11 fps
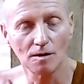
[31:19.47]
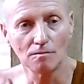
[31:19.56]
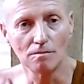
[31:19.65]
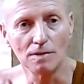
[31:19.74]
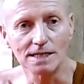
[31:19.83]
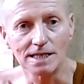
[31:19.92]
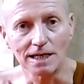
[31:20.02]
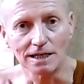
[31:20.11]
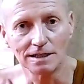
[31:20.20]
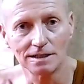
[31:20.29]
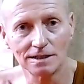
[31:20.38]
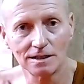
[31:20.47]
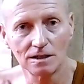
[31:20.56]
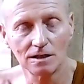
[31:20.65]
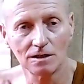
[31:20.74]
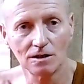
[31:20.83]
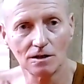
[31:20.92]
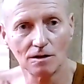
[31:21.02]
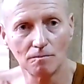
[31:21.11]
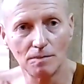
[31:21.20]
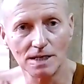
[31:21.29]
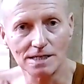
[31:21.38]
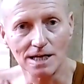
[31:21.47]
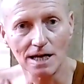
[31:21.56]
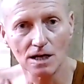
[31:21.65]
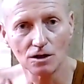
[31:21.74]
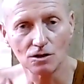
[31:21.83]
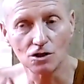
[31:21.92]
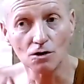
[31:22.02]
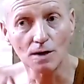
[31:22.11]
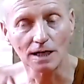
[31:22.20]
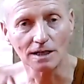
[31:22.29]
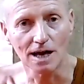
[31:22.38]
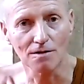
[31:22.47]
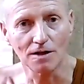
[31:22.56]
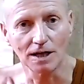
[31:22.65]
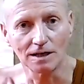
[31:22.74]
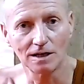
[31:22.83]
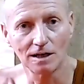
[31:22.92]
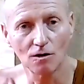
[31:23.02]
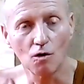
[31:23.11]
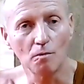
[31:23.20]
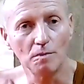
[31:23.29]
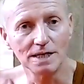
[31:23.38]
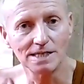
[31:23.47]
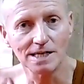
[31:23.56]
Busy doing nothing, or busy achieving nothing.